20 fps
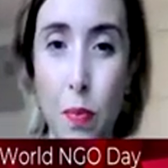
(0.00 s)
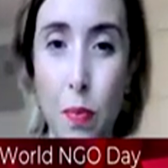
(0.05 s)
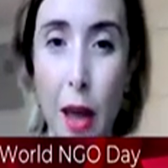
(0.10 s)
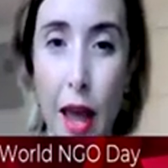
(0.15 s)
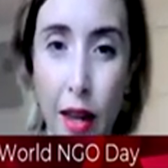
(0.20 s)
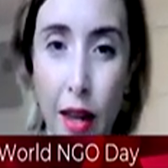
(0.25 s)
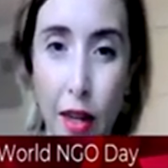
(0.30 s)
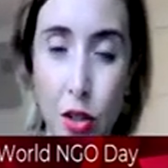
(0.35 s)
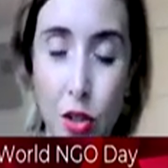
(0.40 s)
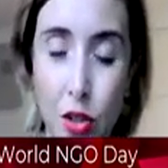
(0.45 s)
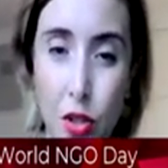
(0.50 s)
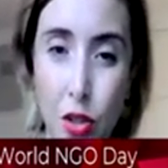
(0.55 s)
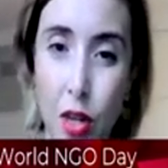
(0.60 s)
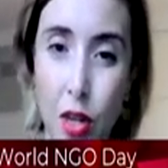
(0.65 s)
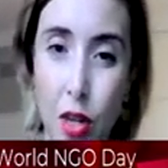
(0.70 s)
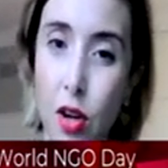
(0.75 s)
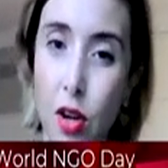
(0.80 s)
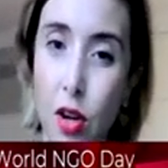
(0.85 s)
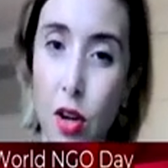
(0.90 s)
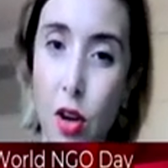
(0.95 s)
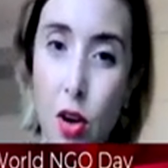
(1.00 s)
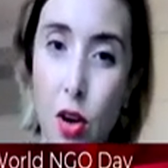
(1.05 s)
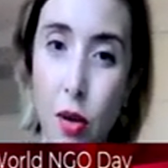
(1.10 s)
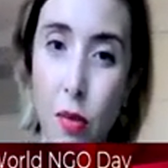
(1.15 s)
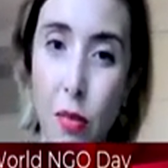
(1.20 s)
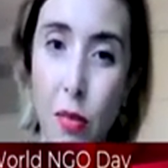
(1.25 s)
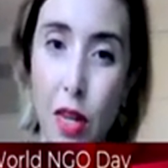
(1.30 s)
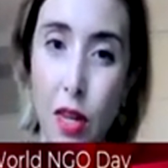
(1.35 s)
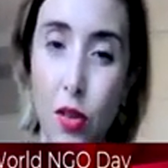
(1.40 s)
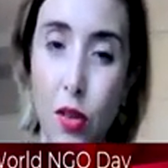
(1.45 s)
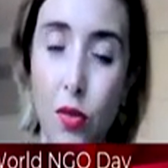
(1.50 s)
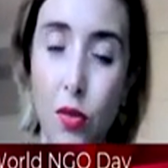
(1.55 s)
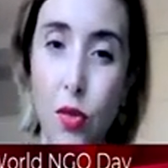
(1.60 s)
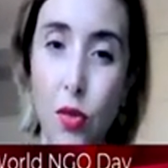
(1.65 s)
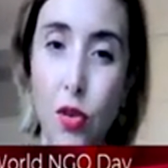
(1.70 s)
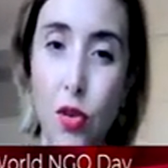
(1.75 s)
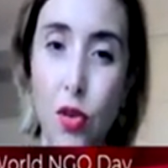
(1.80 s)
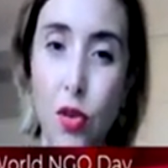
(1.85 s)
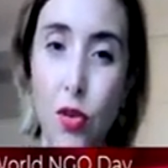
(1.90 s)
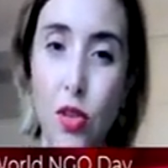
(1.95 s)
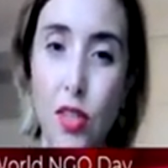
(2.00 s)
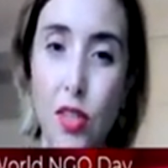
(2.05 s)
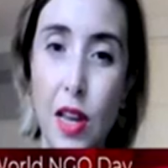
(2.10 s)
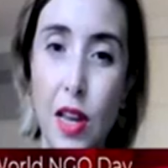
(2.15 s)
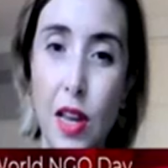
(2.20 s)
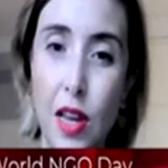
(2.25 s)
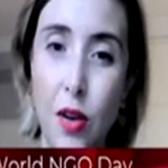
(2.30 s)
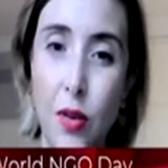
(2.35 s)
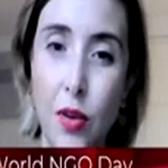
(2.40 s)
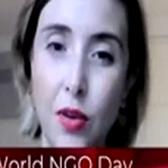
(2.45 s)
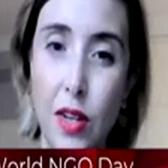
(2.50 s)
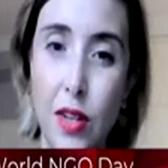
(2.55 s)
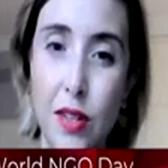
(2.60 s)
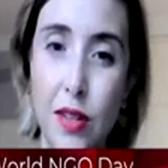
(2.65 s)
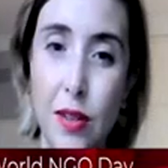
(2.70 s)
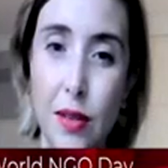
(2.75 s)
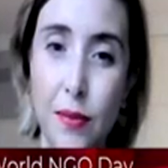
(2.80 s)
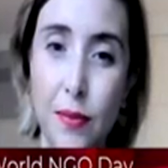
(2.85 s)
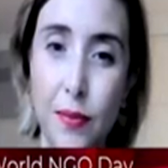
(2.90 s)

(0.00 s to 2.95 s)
back into the economy through youth salaries.